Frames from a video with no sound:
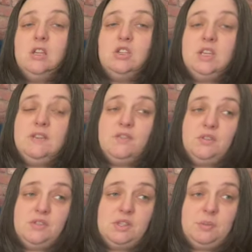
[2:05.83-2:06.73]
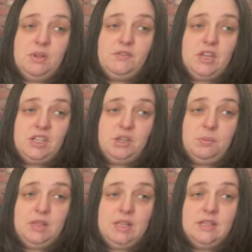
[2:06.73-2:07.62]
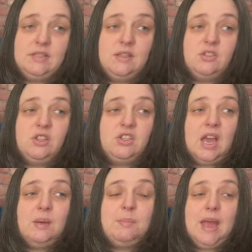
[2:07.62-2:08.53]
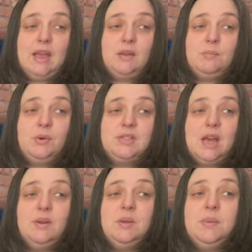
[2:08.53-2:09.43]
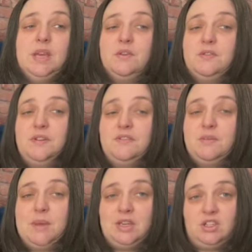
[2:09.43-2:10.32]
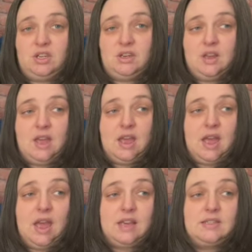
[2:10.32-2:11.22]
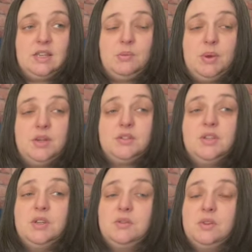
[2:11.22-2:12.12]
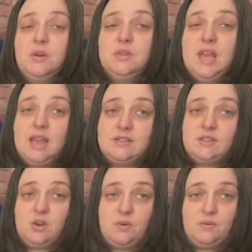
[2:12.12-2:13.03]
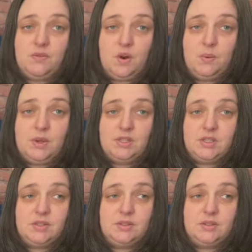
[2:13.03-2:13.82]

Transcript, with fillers: Chief Constable of Cheshire Police, Sir Jack Becke, put out an appeal for information, asking the person who sold the eggs to come forward.